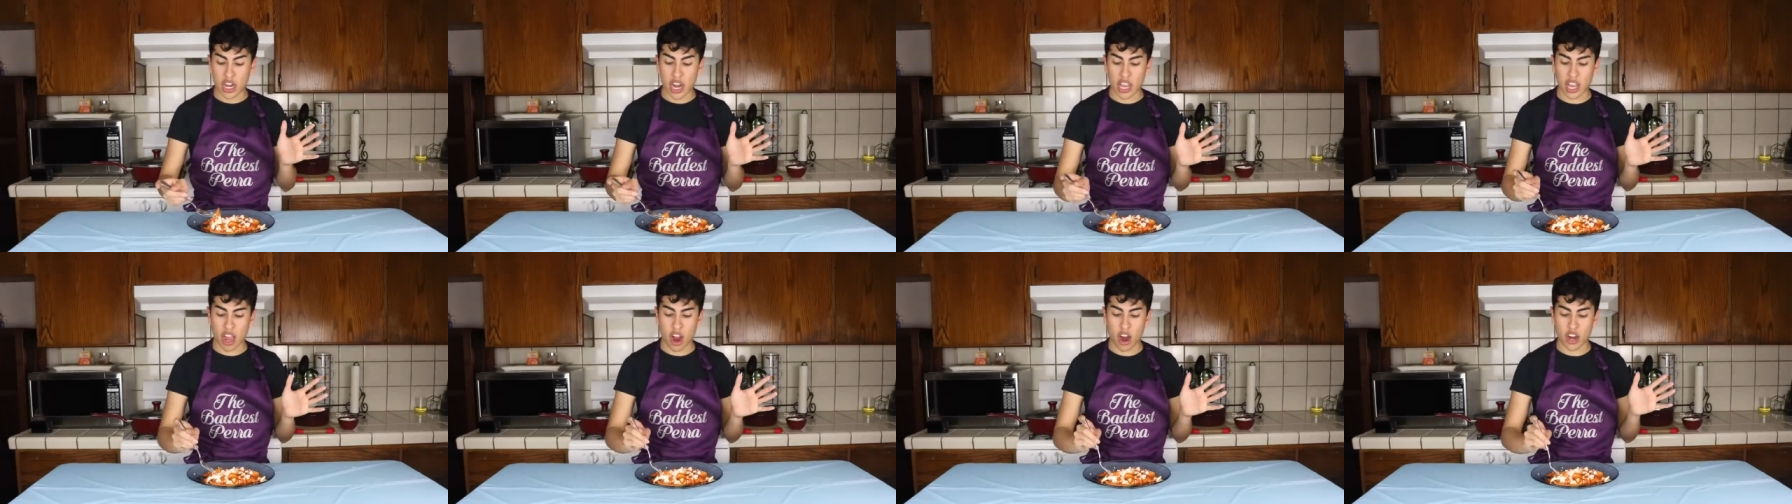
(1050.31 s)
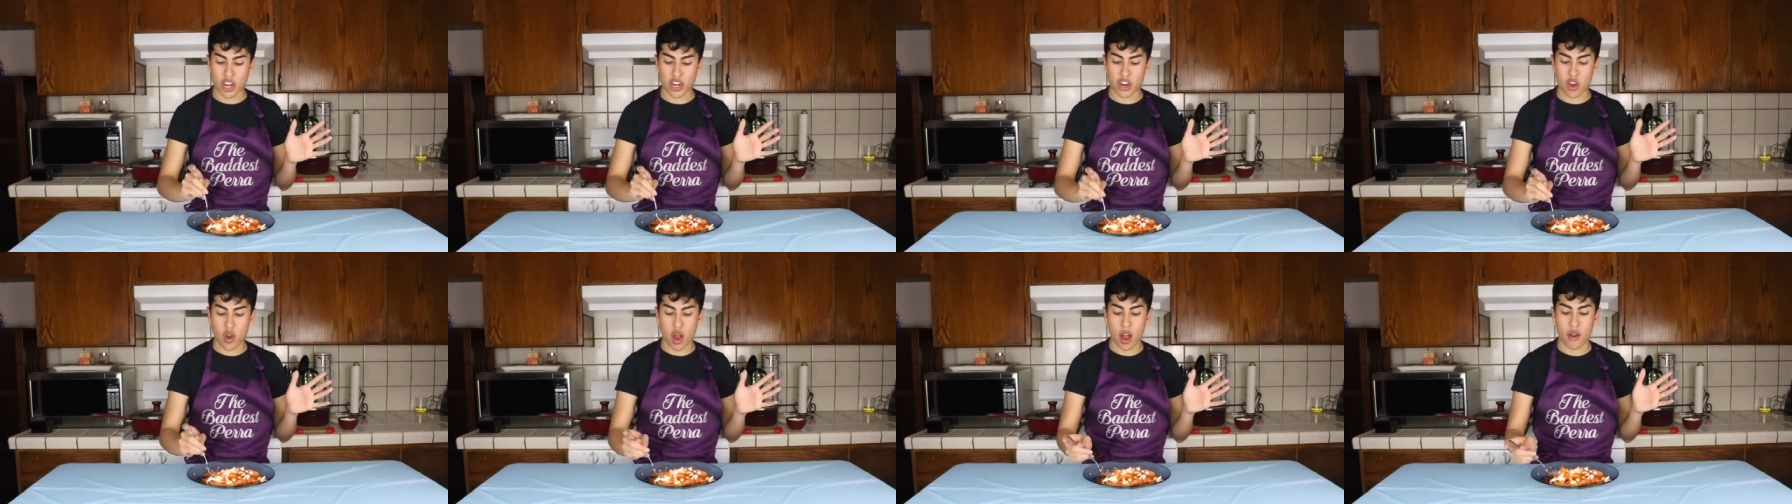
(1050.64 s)
Like I
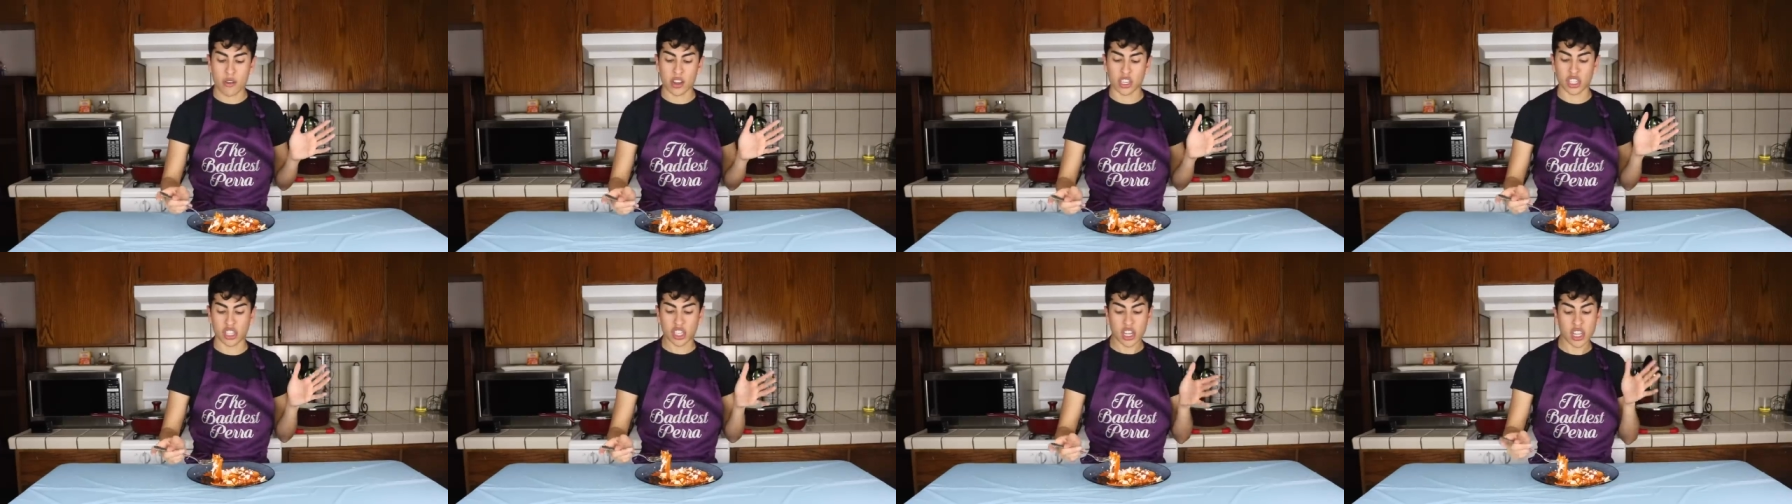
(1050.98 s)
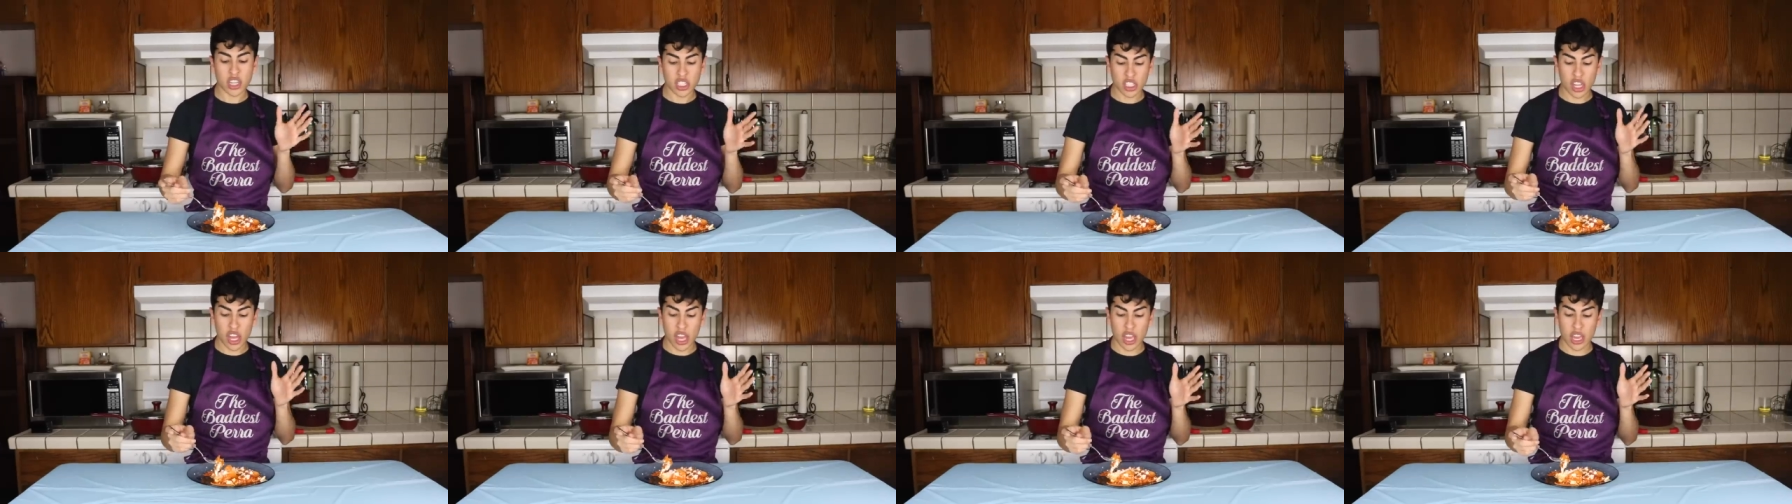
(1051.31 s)
already know how it
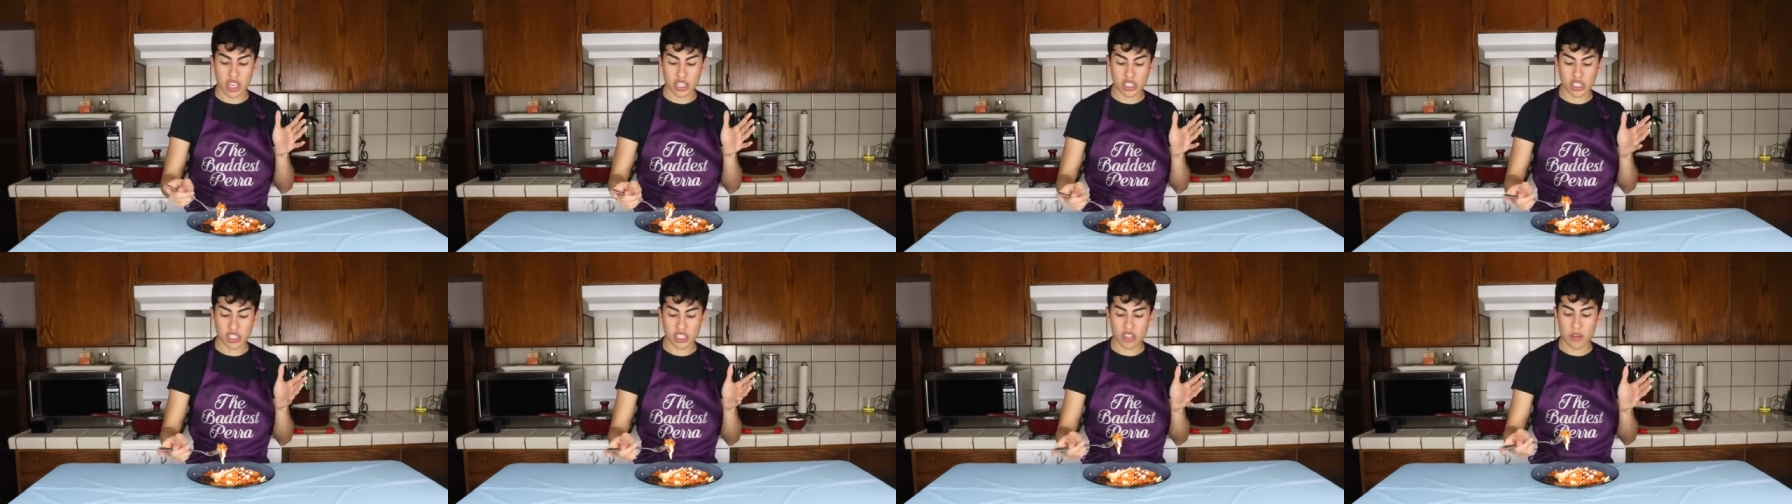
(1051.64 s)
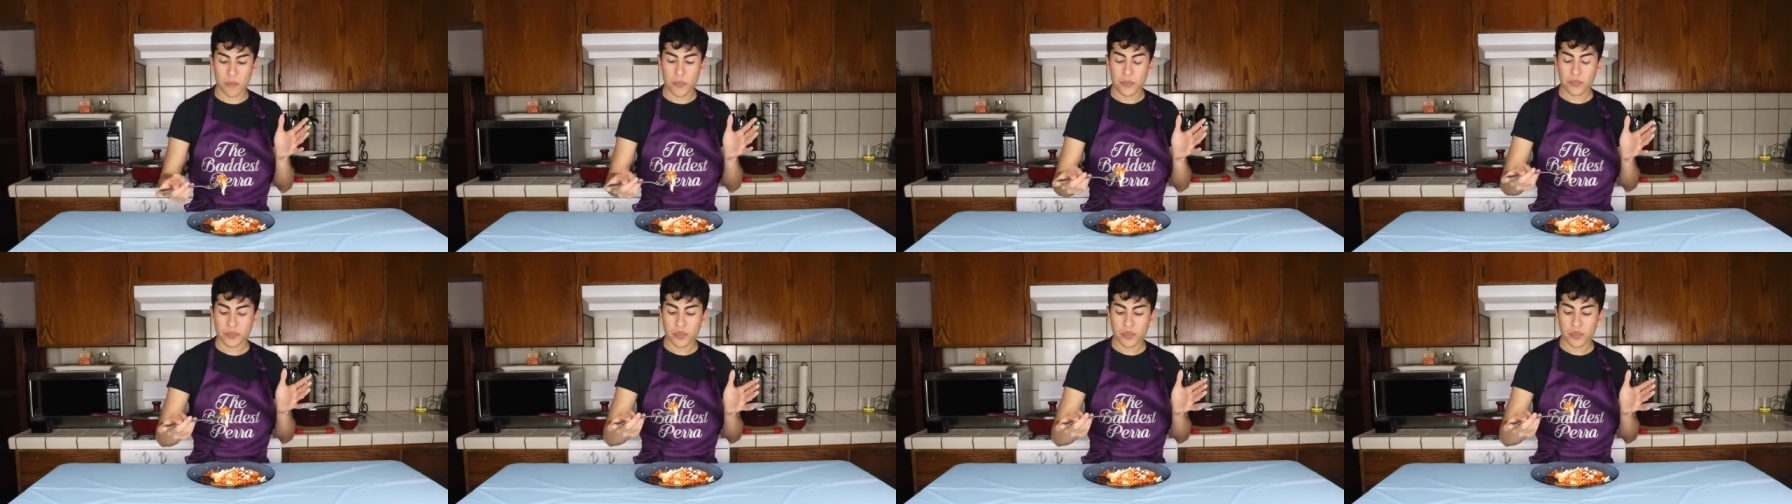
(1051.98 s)
should taste.